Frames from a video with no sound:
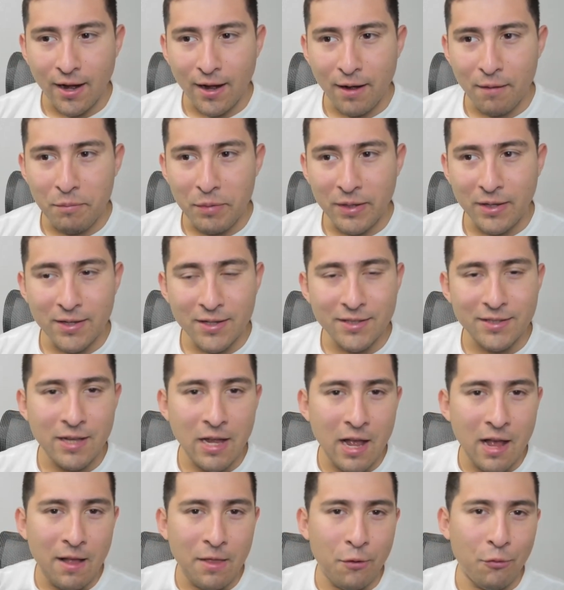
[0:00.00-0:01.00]
Because
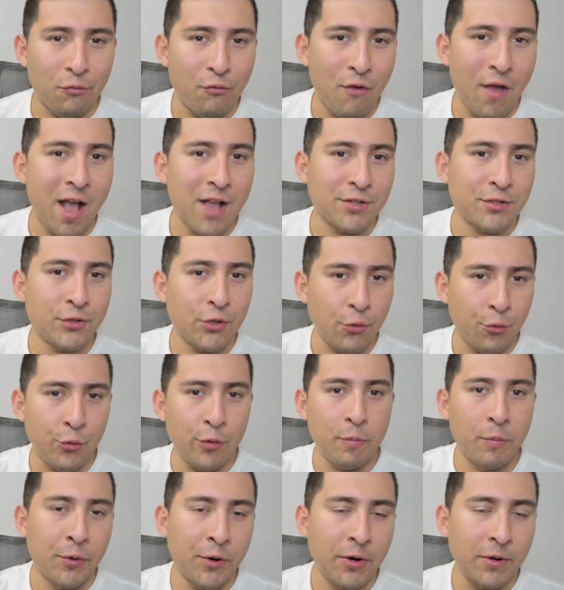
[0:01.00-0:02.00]
the faster
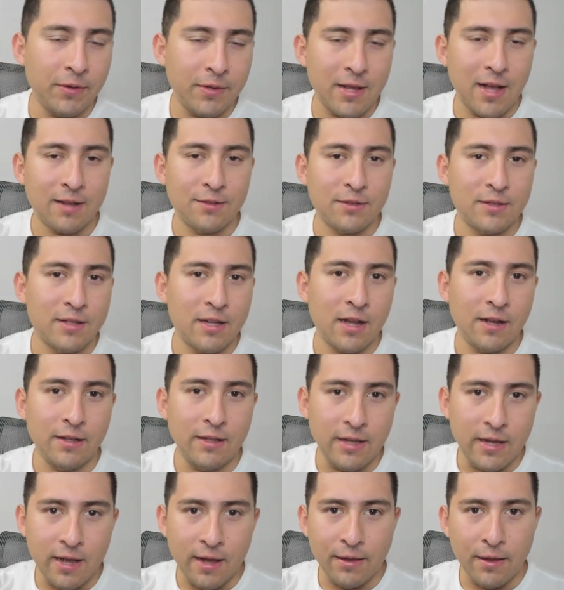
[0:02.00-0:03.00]
we burn, that's the
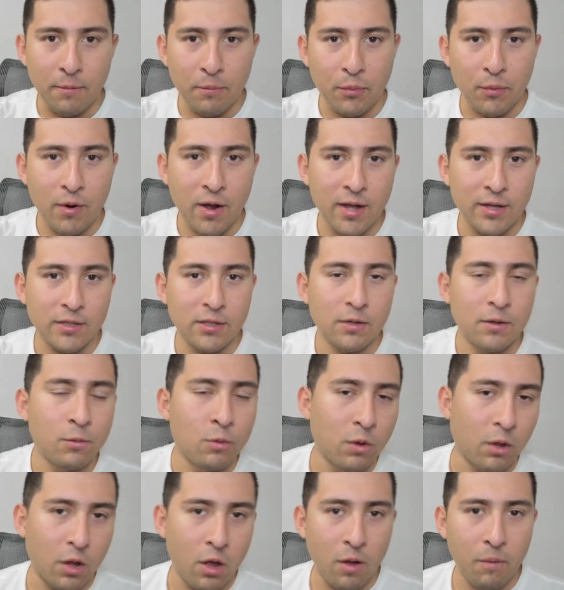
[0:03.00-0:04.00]
idea, the price
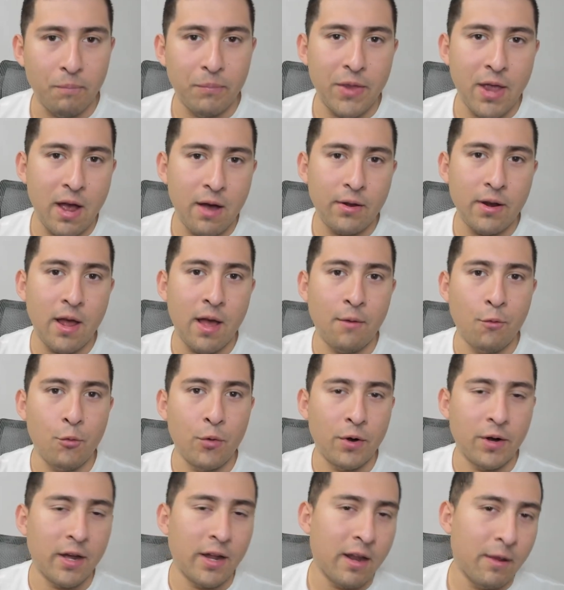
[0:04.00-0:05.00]
will come down and
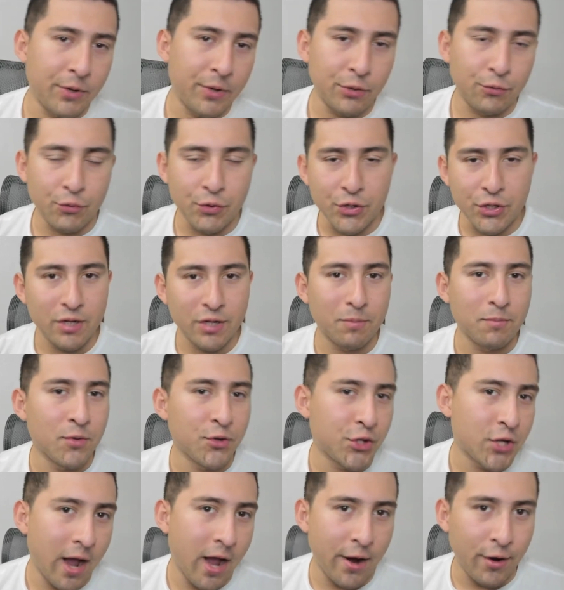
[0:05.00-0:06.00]
we're going to be reaching
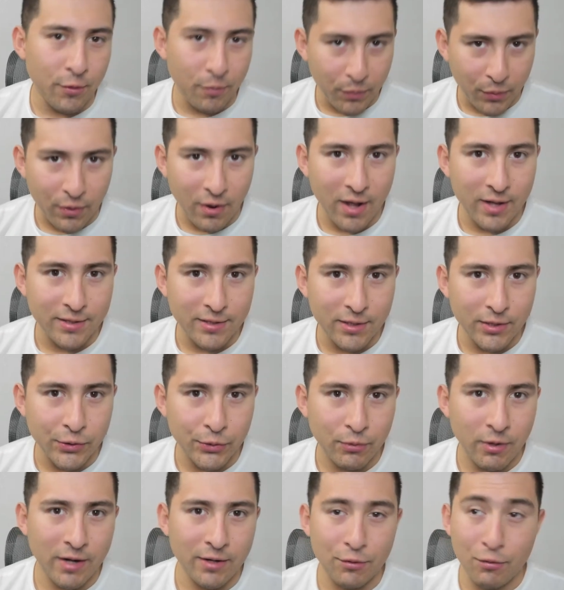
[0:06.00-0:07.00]
much higher
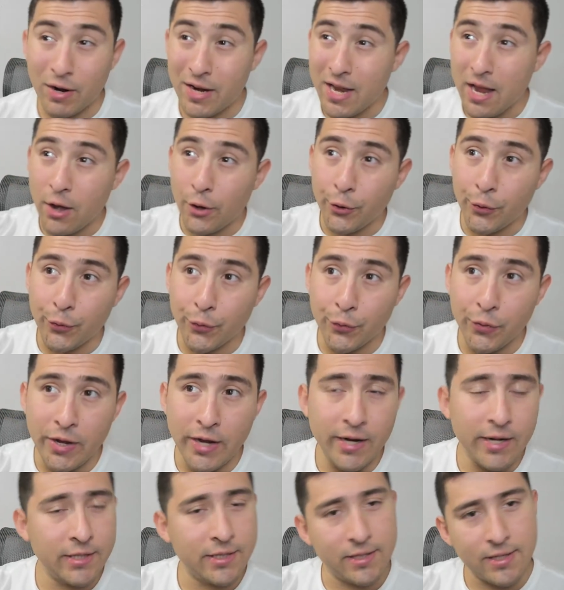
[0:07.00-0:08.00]
prices, right? Right now,
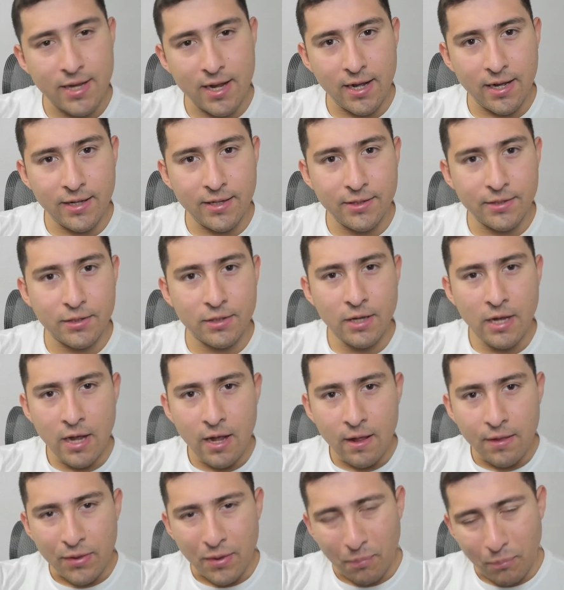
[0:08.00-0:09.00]
greed is nice.
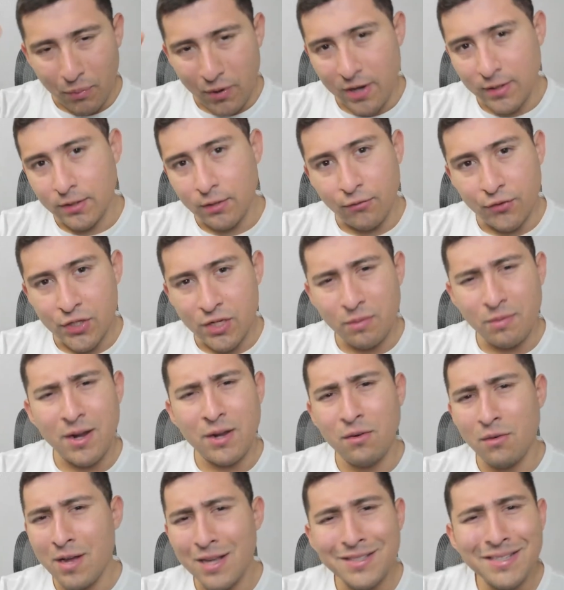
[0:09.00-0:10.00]
The price of Shiba
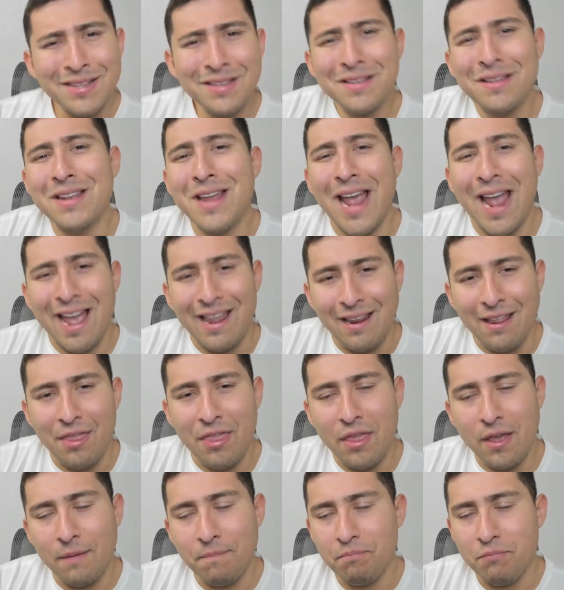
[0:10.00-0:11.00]
Inu hasn't done
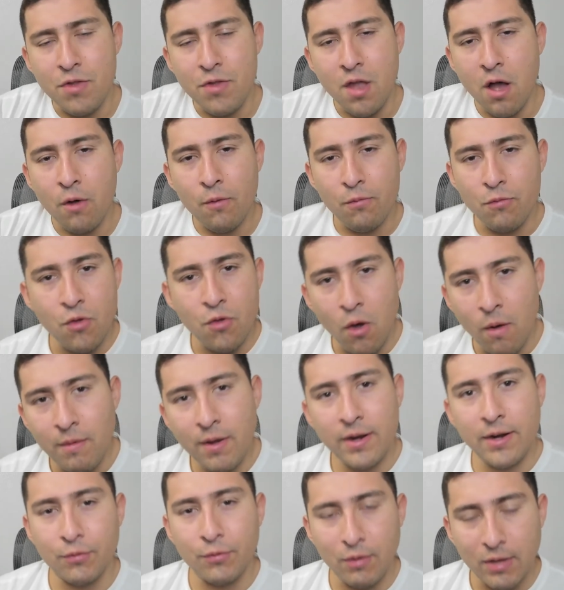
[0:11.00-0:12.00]
anything. No,
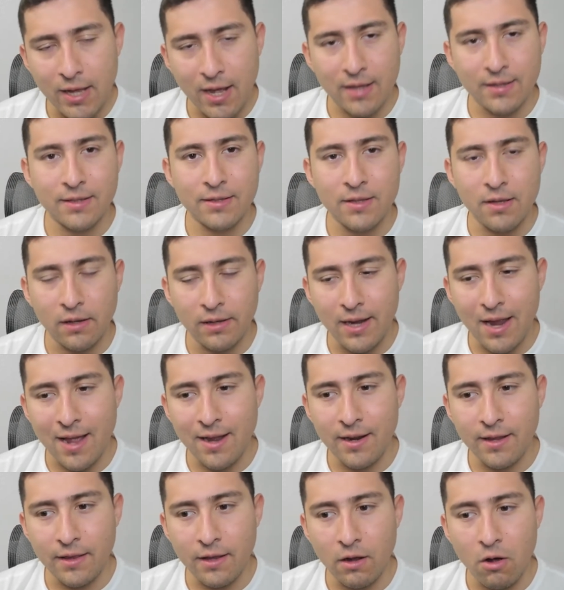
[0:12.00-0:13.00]
nobody really has done
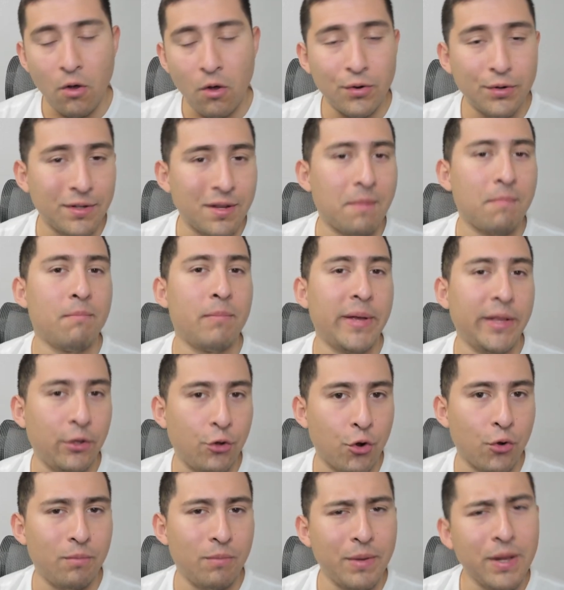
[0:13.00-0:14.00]
anything other than
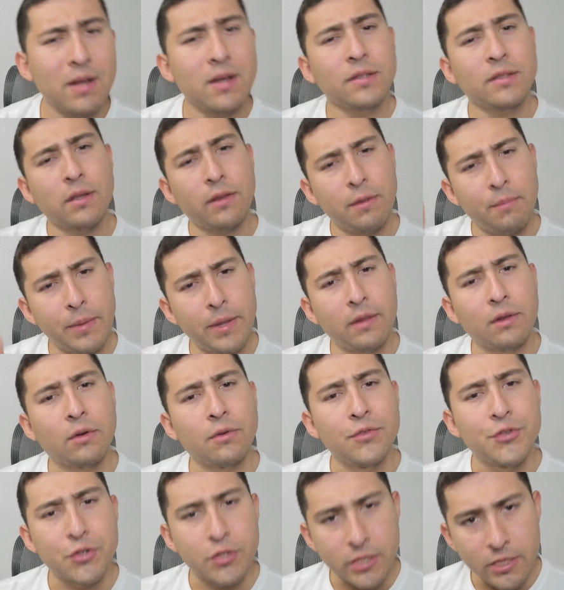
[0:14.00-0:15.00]
Bitcoin because of the
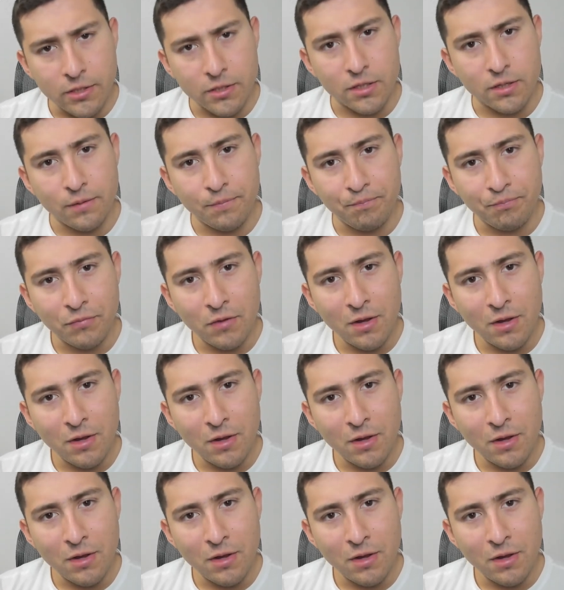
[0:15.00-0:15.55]
Bitcoin season.